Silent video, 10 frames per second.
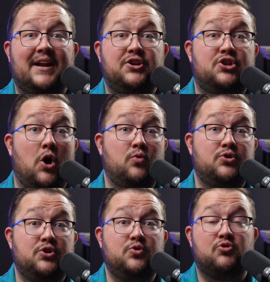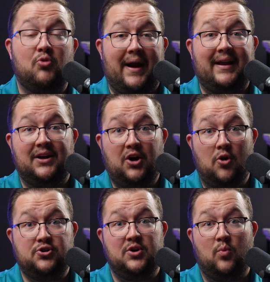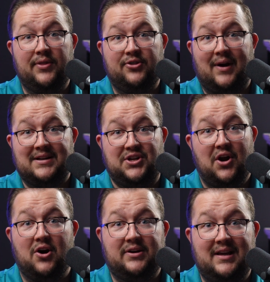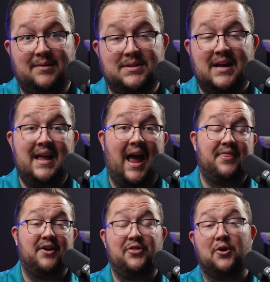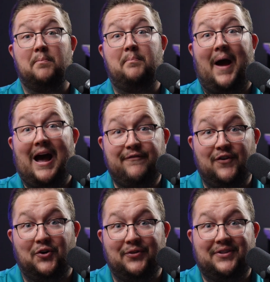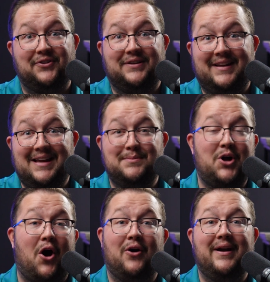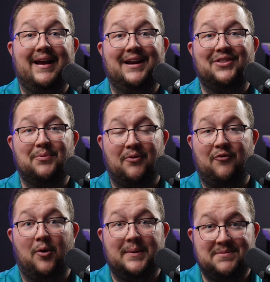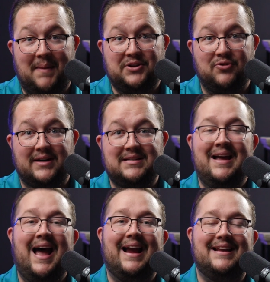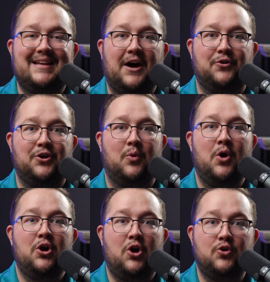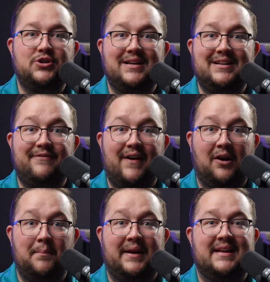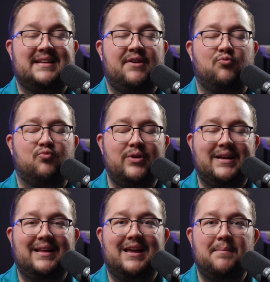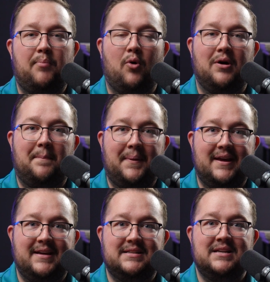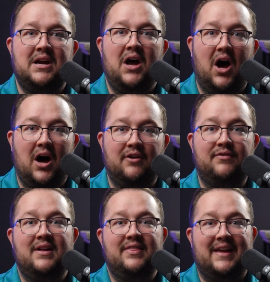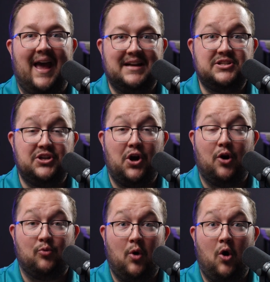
that don't do training and coaching with their SDR teams, and then they're baffled that their teams aren't hitting their performance metrics. I can tell you, coaching and development is a really important piece of the SDR